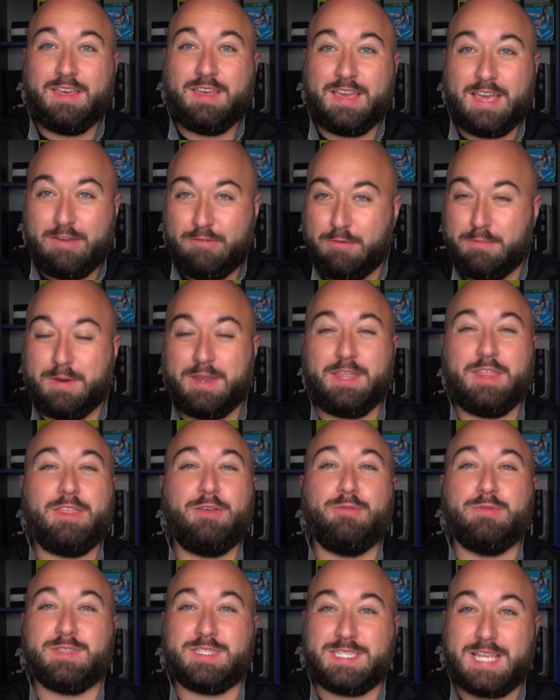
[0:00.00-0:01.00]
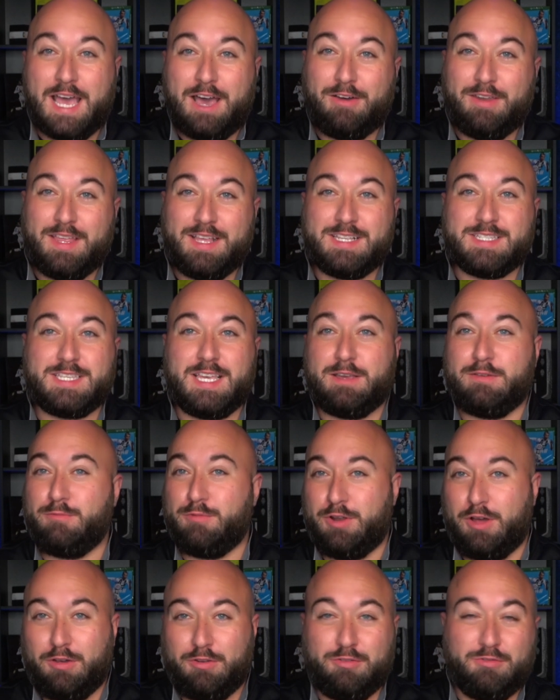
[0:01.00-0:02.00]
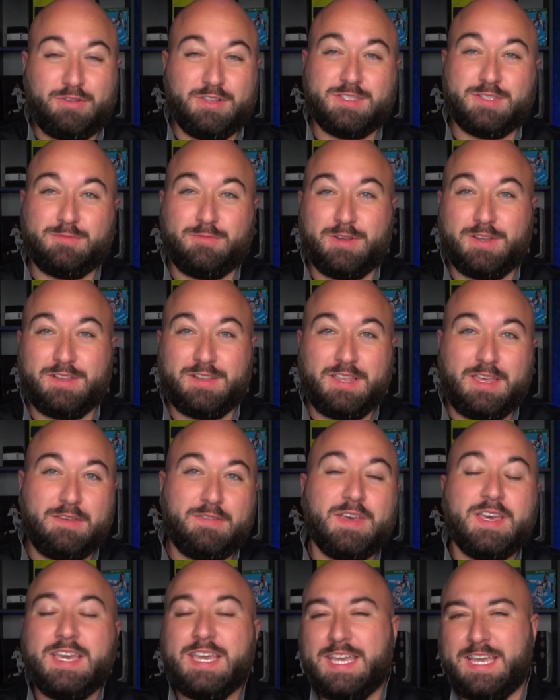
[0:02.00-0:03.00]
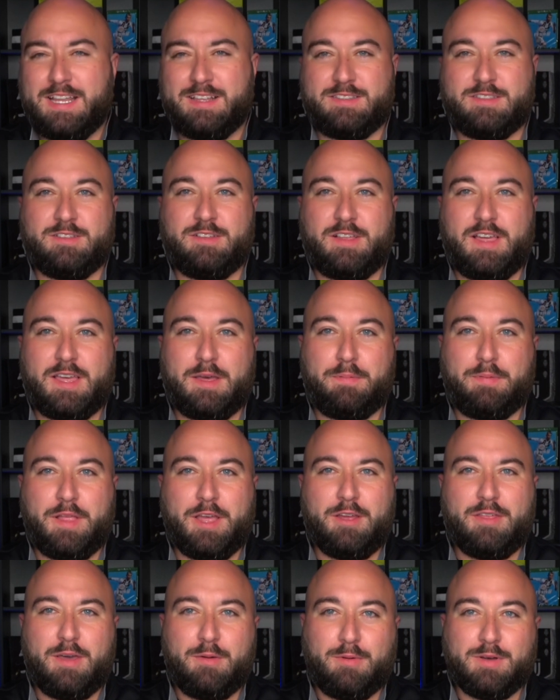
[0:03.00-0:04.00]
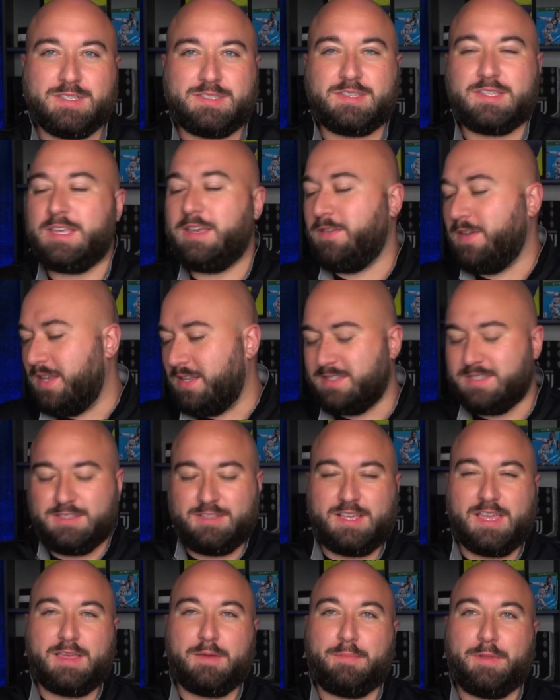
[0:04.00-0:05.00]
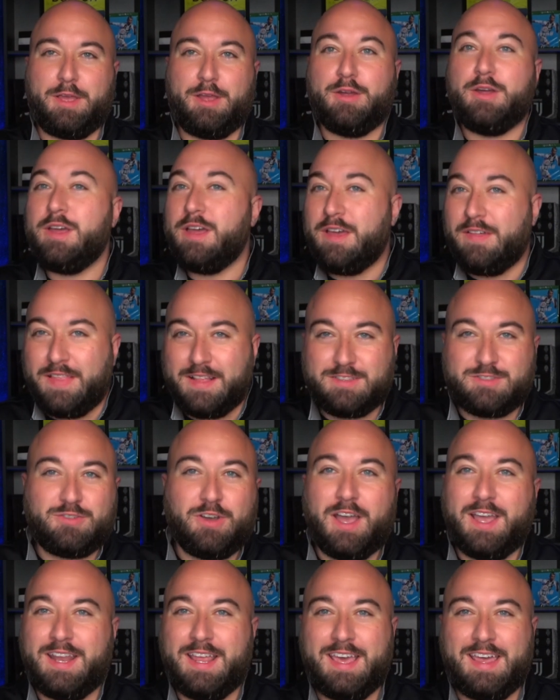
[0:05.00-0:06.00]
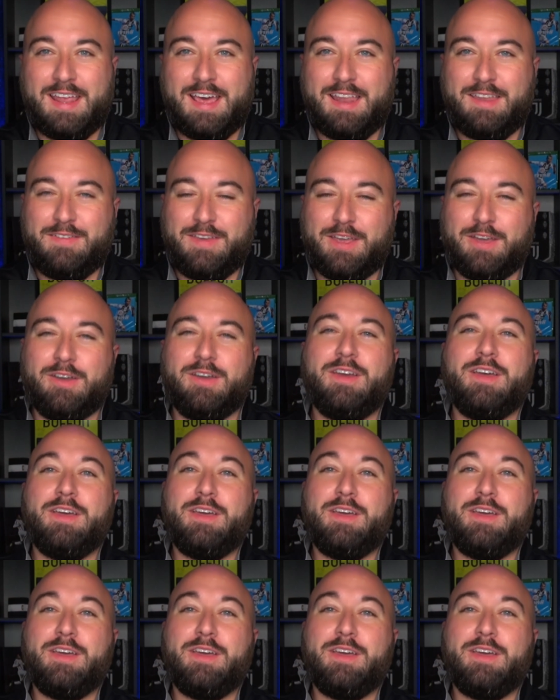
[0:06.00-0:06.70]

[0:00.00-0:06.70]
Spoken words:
Everybody who was doubting, saying Ronaldo doesn't want to leave. He doesn't look like a player that wants to leave. He doesn't look like a player that's trying to head out of here.